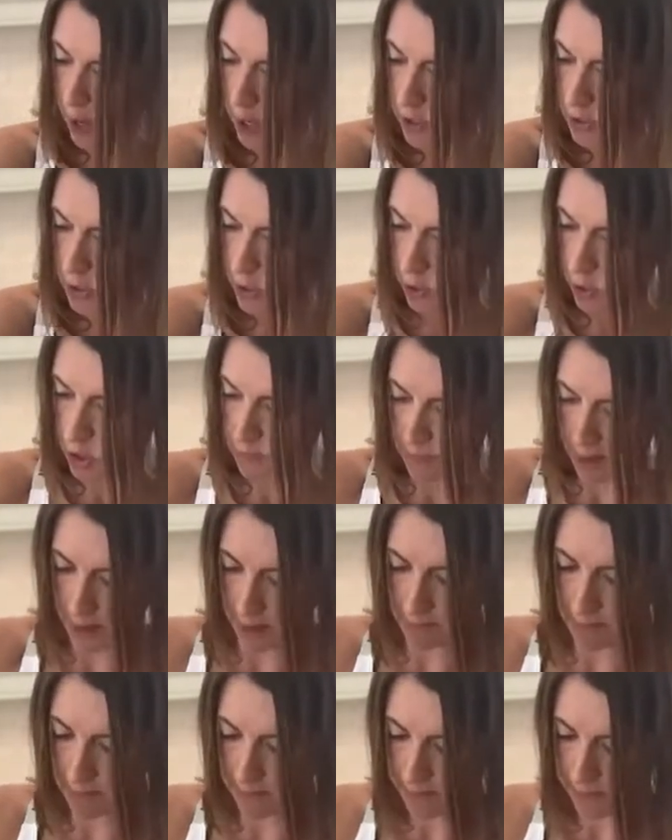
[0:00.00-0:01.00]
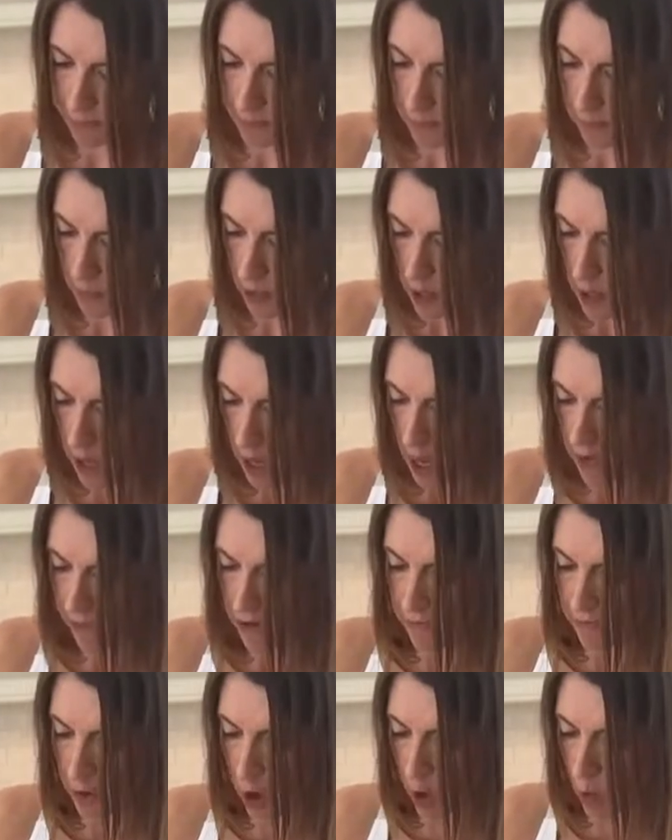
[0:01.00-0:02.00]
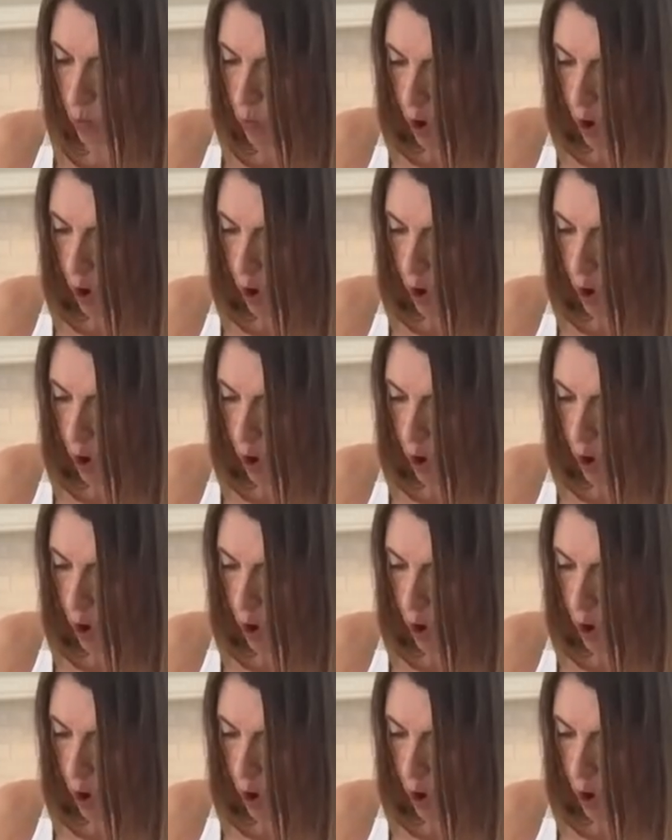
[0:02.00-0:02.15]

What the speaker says: hot saucepan. If you've got